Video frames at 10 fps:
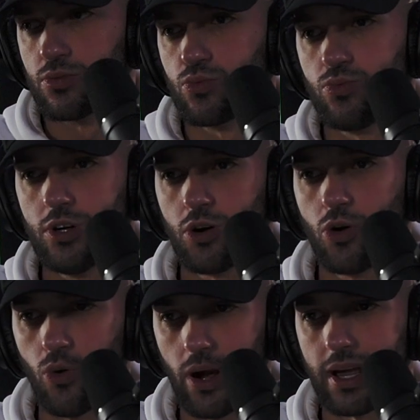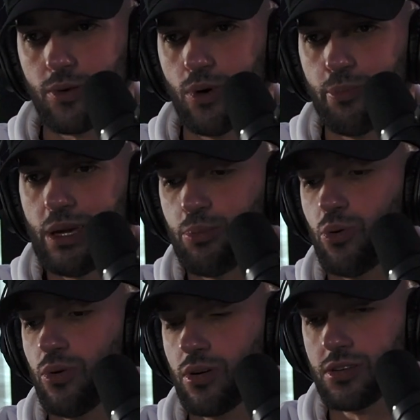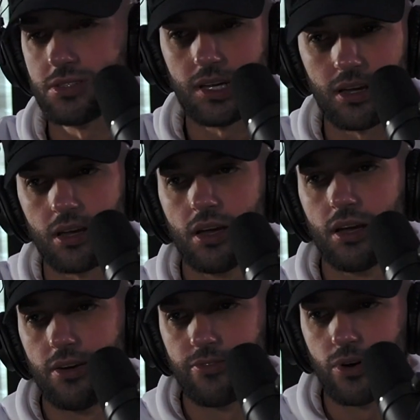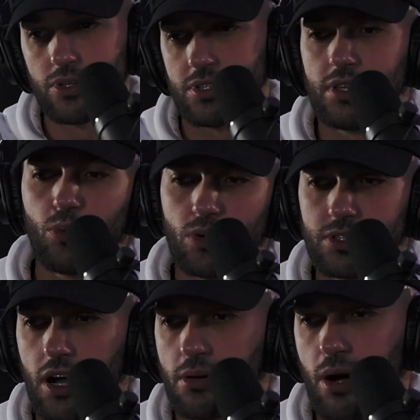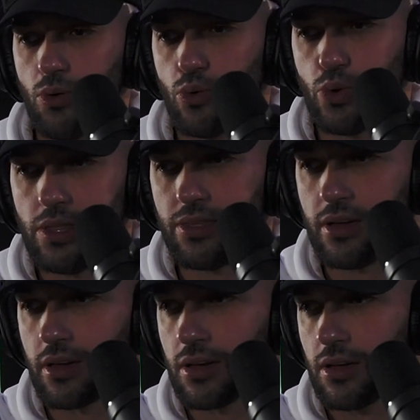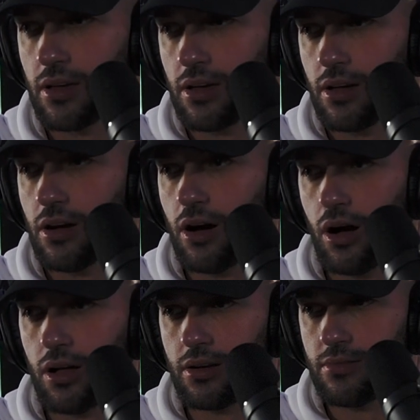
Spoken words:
real quick, what people are saying first, and then we'll talk about what we think on